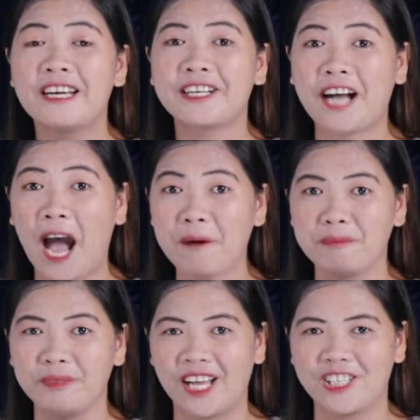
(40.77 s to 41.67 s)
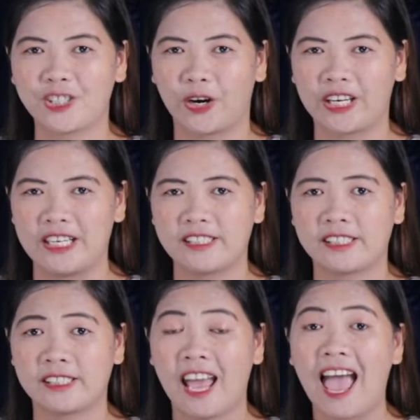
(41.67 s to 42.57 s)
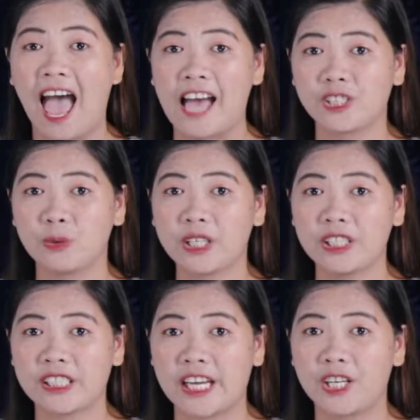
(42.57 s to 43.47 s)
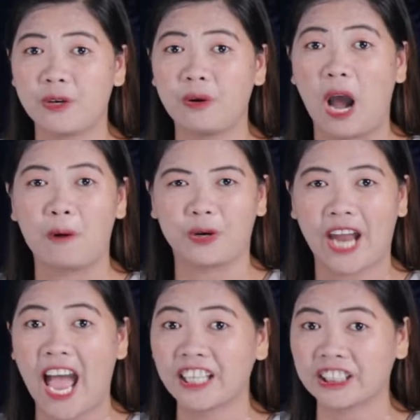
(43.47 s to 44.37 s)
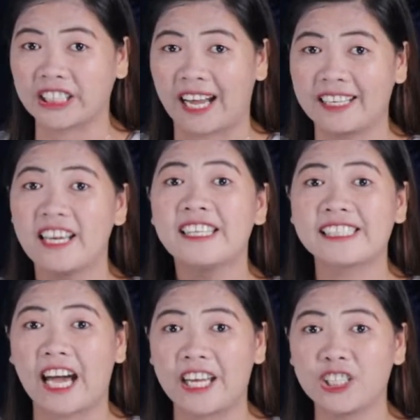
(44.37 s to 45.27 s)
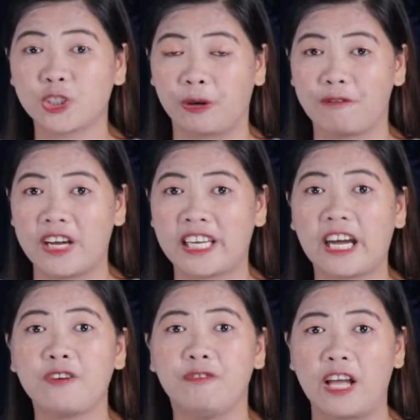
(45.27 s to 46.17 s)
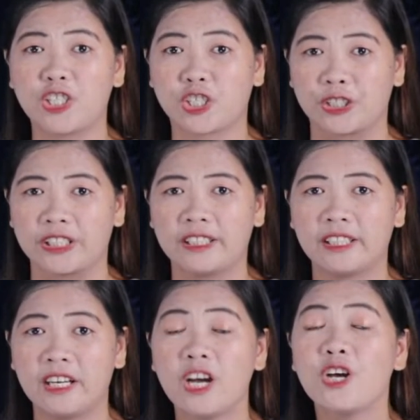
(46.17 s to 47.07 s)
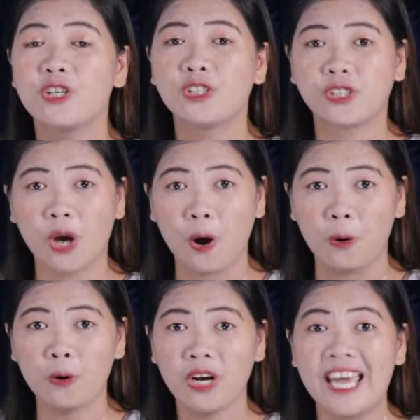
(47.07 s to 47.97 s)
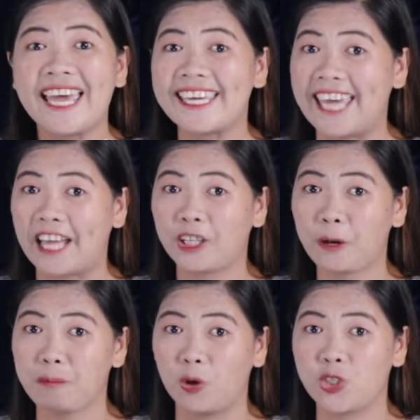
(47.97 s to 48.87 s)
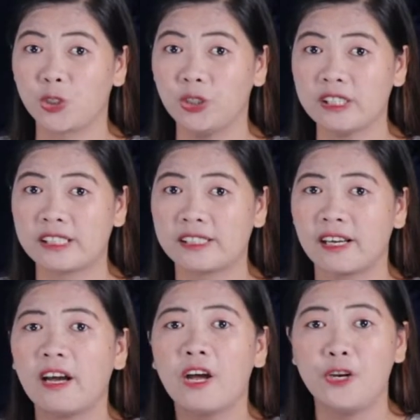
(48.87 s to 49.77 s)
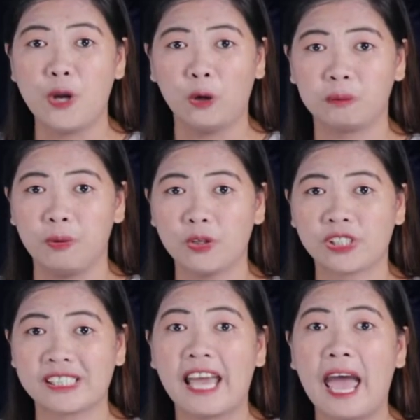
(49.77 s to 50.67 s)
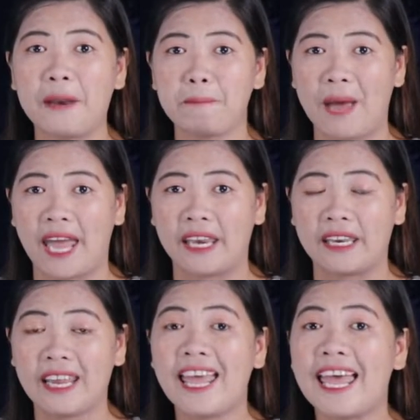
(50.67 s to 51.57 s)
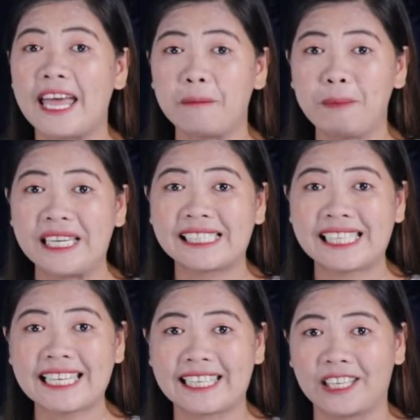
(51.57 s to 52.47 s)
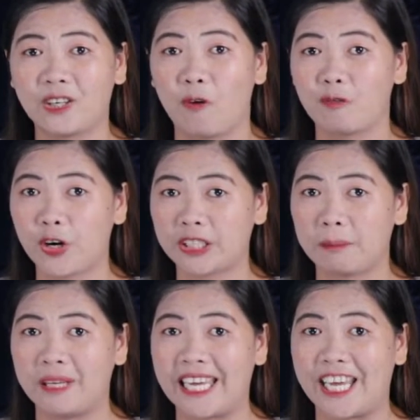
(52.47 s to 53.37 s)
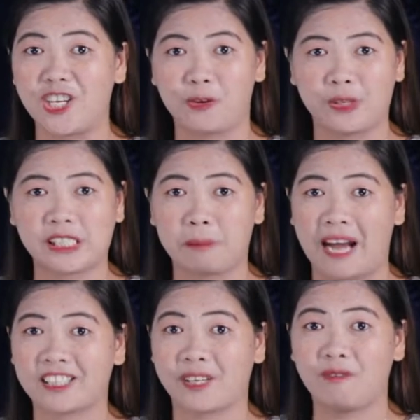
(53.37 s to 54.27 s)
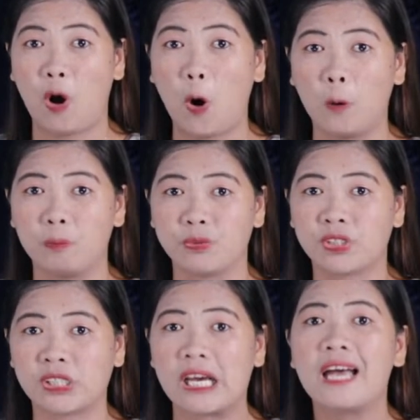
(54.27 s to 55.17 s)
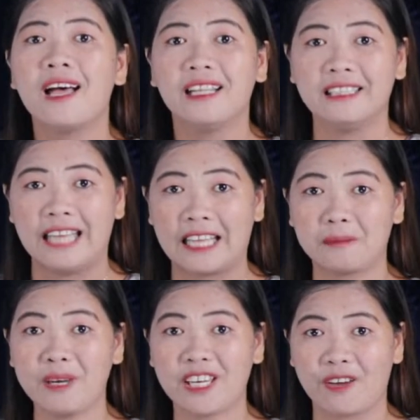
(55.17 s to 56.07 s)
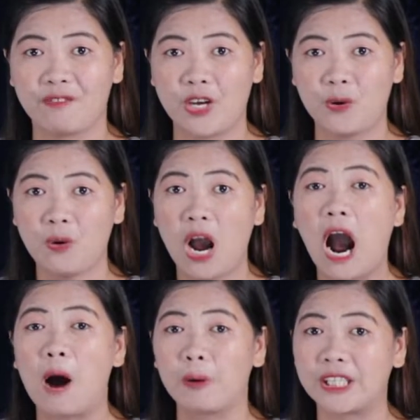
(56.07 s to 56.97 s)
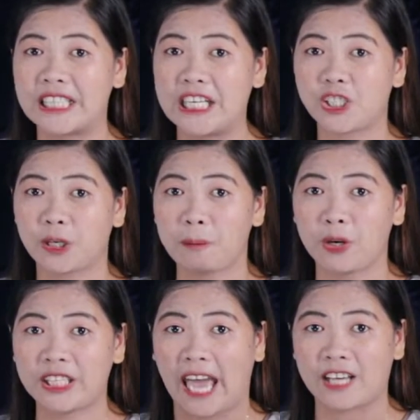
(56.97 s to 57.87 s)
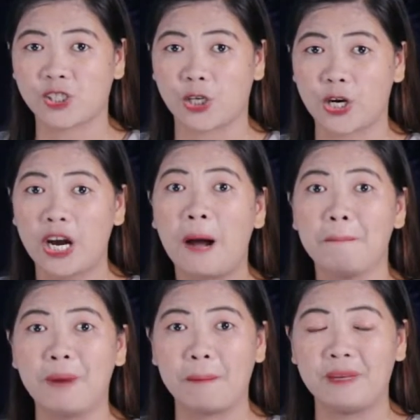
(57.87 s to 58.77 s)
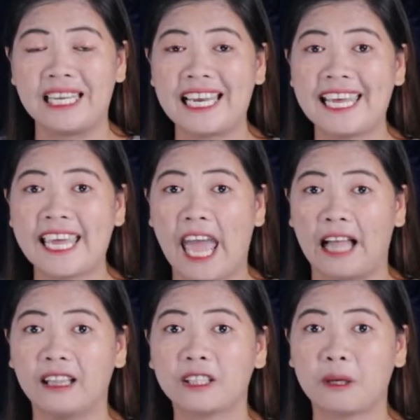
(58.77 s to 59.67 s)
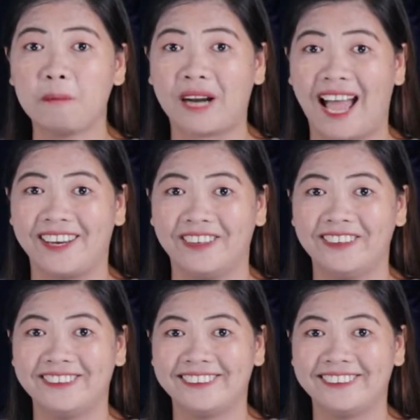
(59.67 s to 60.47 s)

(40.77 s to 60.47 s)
Come and join us as we continue our hashtag scientific adventure. So, get your modules, notebooks, and pen, and be seated comfortably in your respective homes. Let me give you our teacher broadcaster, Ma'am Lily L. Cobrado.